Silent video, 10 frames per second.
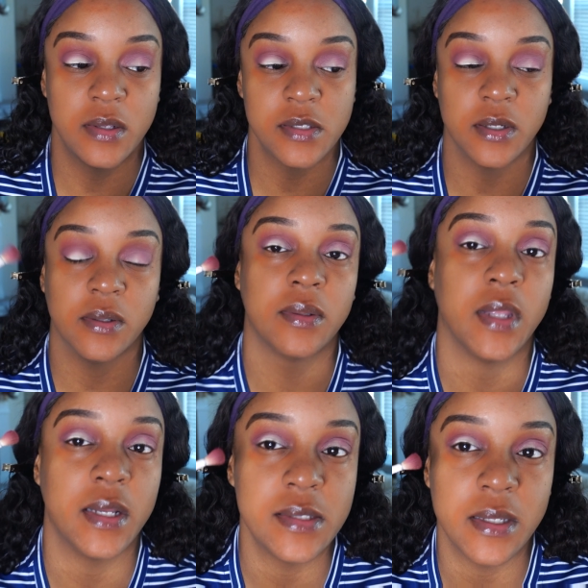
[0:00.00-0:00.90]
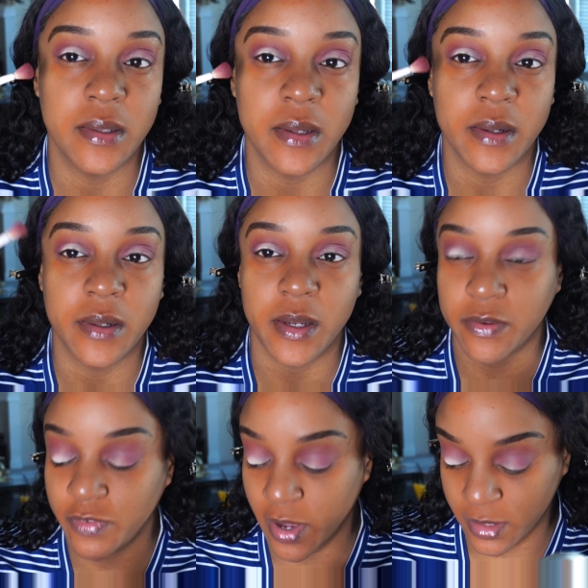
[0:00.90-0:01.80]
So that's in there,
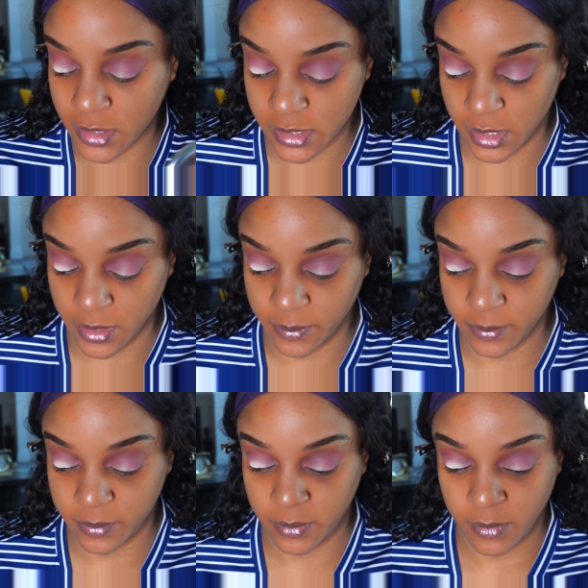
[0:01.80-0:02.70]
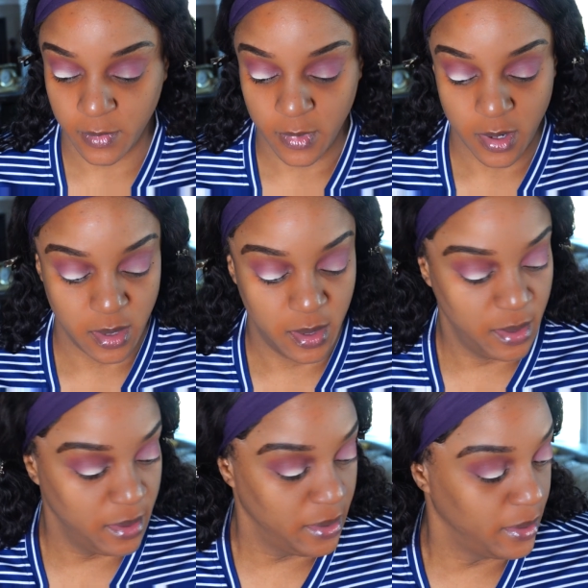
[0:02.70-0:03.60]
if y'all could see.
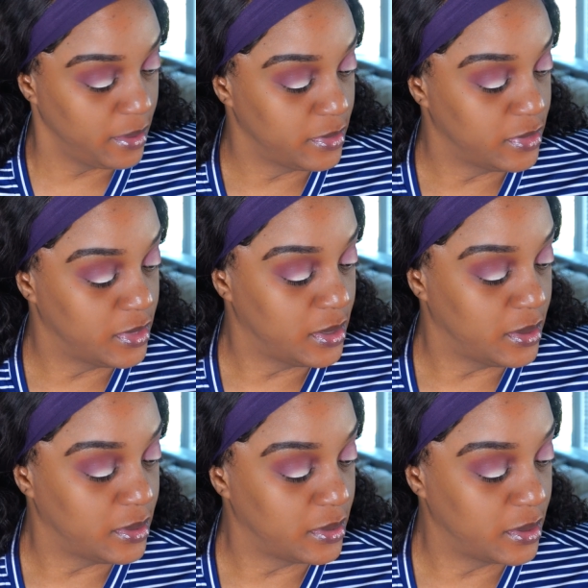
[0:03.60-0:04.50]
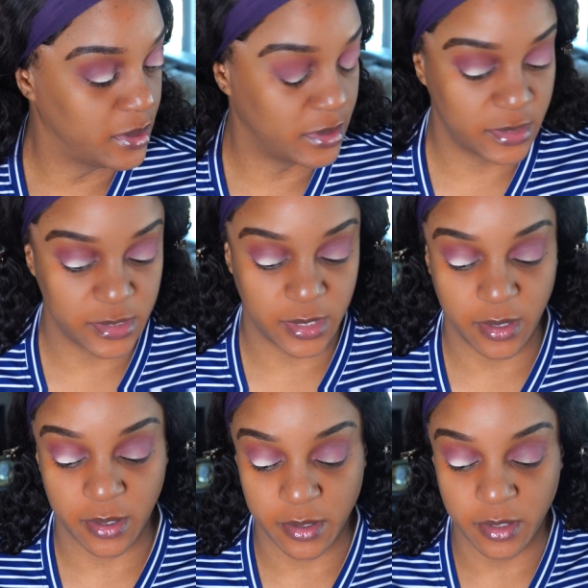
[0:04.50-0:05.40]
And then take
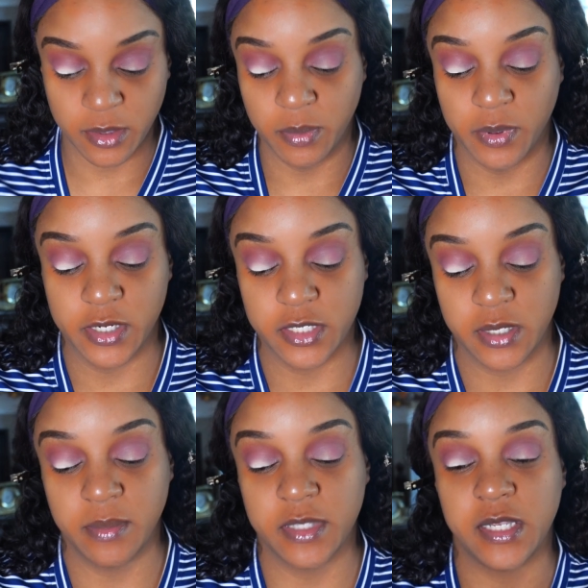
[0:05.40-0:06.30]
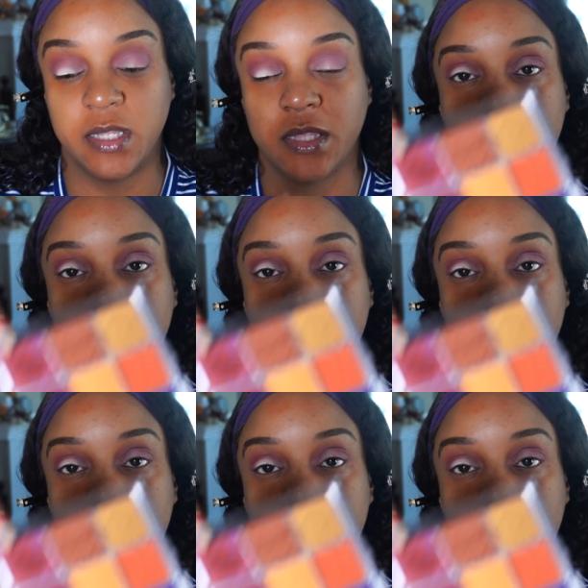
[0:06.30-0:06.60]
another brush, and I'm going to take